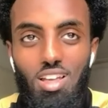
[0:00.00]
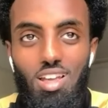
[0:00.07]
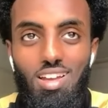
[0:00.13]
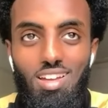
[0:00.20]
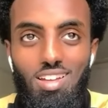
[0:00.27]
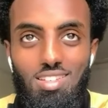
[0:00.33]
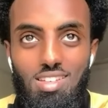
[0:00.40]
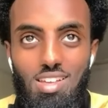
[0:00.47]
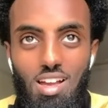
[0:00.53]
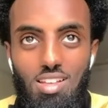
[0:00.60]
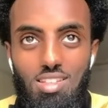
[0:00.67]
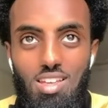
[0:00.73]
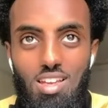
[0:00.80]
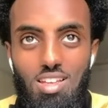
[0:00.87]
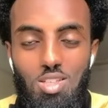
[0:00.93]
I
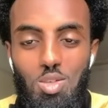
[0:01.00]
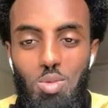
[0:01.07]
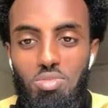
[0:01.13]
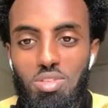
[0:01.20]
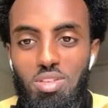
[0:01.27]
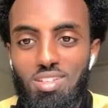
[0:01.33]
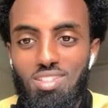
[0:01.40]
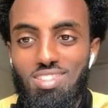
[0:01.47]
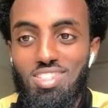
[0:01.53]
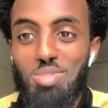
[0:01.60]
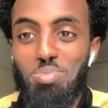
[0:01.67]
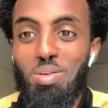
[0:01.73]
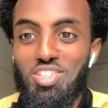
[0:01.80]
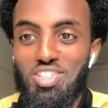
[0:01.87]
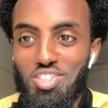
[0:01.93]
say something
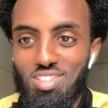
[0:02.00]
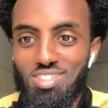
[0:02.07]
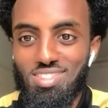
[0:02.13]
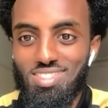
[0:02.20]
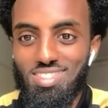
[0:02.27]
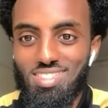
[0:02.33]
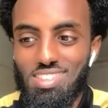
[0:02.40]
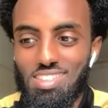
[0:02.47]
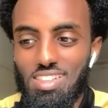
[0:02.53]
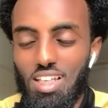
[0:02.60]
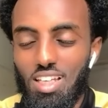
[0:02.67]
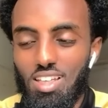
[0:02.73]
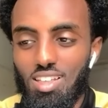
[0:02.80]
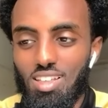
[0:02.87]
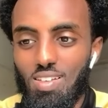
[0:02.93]
special.
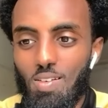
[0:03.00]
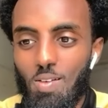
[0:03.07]
Okay,